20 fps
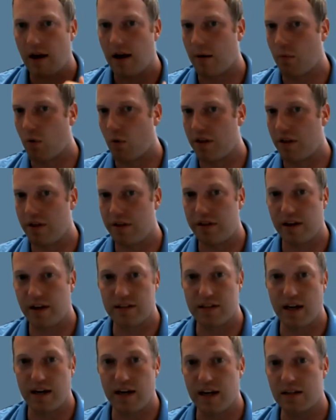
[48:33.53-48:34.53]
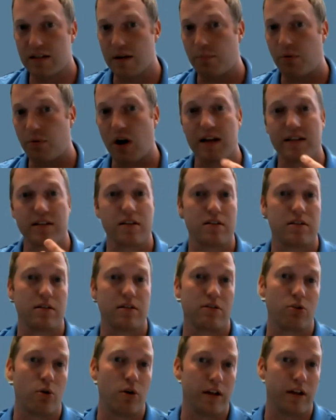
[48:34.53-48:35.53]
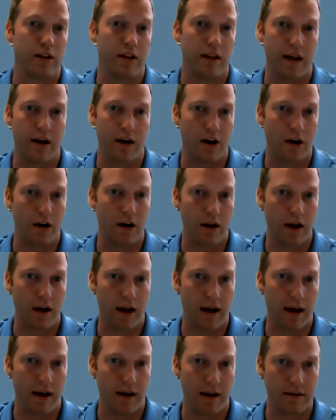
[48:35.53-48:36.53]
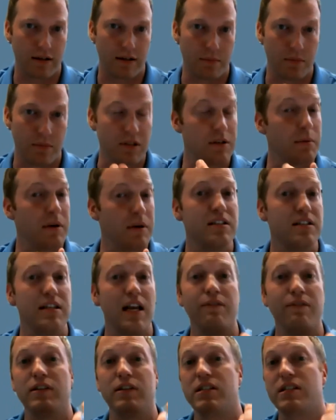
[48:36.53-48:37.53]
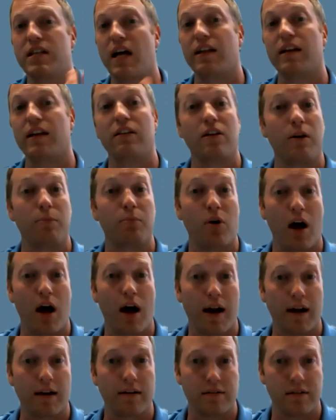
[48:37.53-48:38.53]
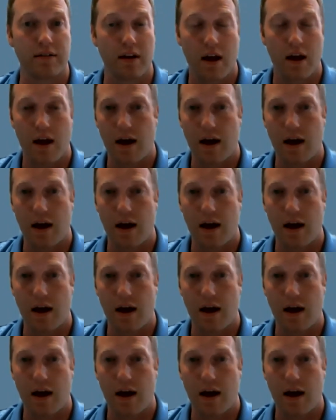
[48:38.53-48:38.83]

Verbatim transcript: Um, one of the things they need is a process authority letter uh, to, be, to be safely selling their product.